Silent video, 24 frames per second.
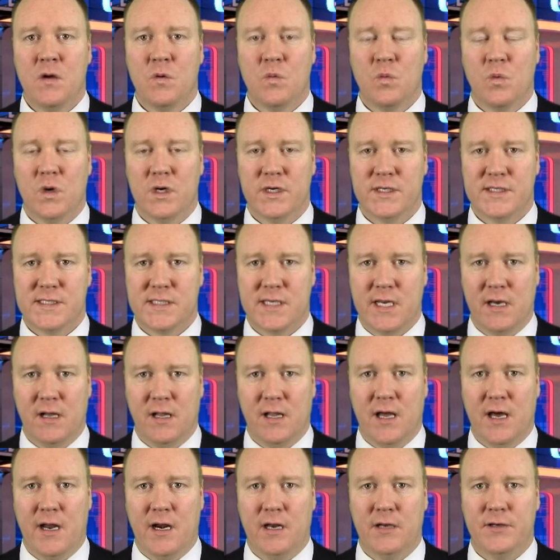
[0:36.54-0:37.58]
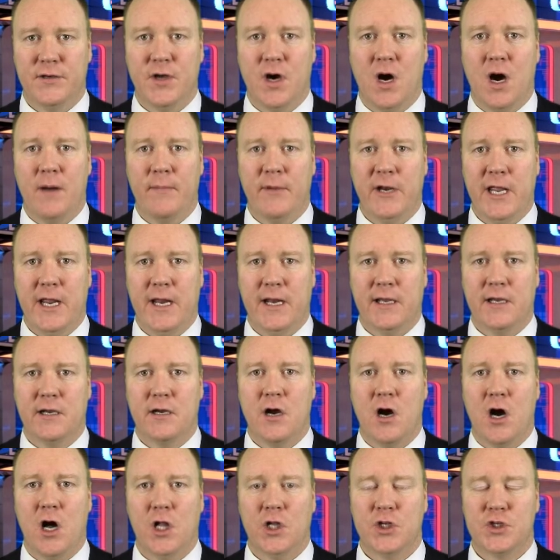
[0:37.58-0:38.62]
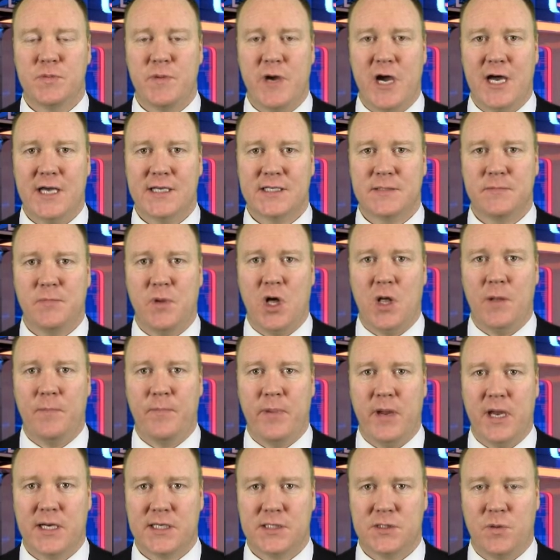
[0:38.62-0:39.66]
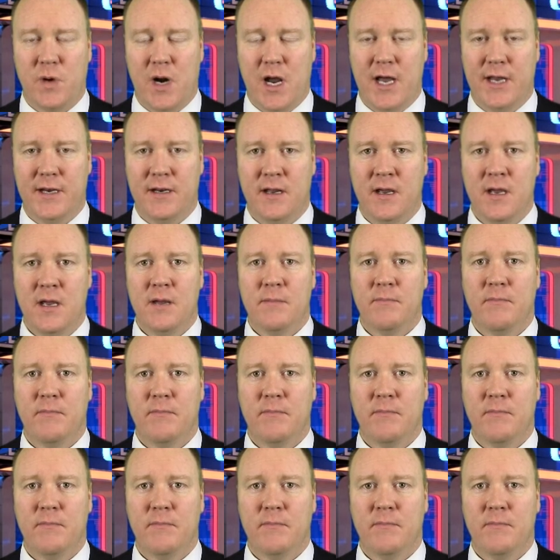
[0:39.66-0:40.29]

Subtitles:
We're still on a dominating college basketball picks run.